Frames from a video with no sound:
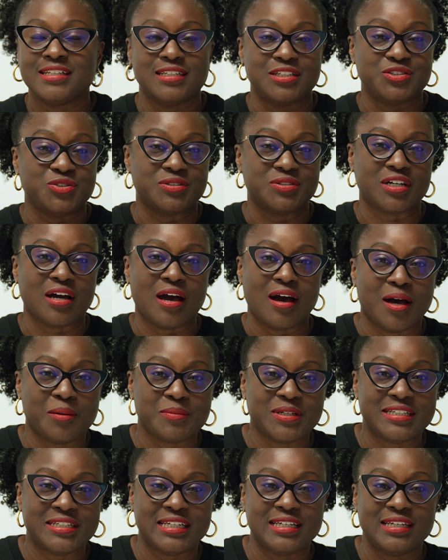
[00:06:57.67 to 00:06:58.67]
they do the
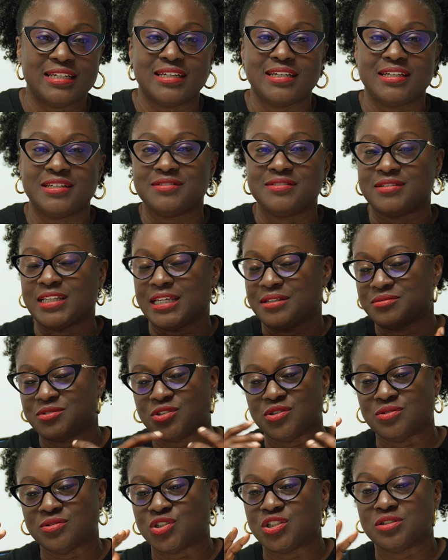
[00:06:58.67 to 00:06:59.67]
comedy, they
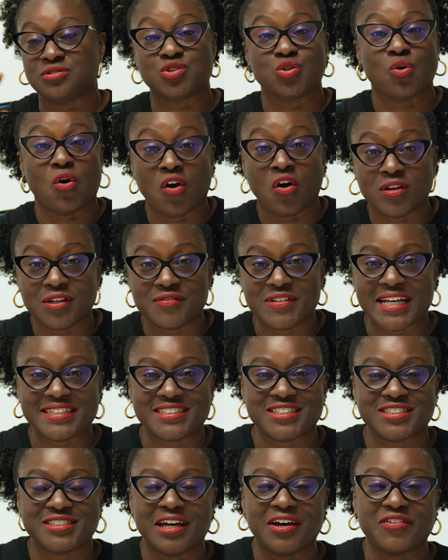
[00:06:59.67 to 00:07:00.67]
do all of
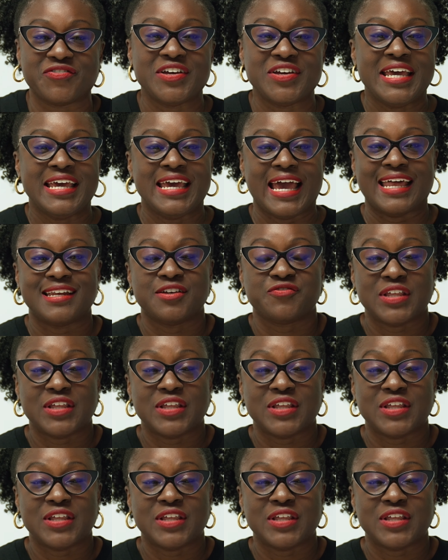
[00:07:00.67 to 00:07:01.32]
that stuff. And if